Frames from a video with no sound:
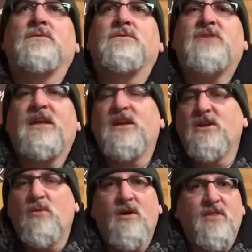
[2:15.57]
take you
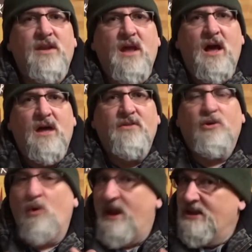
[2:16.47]
to where the
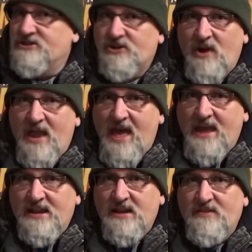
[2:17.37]
grains are
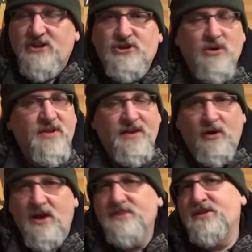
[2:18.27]
added, and they show you the
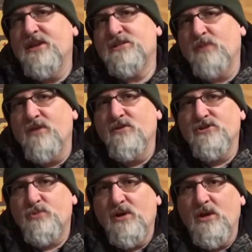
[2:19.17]
grains. They explain
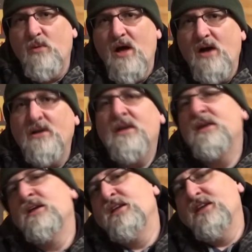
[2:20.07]
those really well.
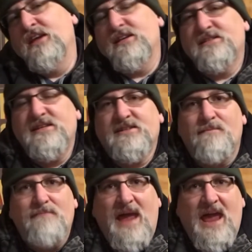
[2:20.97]
You get to see
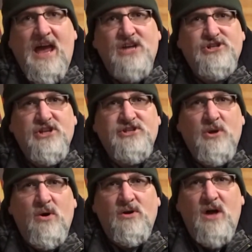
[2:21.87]
some mash. It's
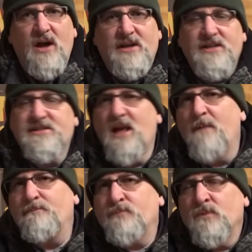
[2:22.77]
going along, and
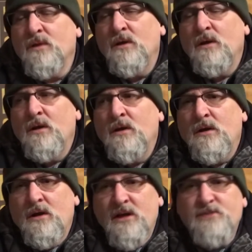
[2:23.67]

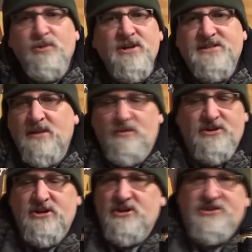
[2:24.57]
it's pretty similar
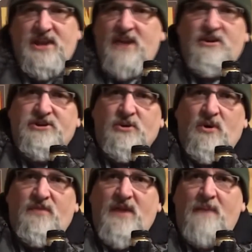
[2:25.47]
to your standard
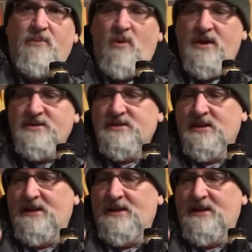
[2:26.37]
tour at that point.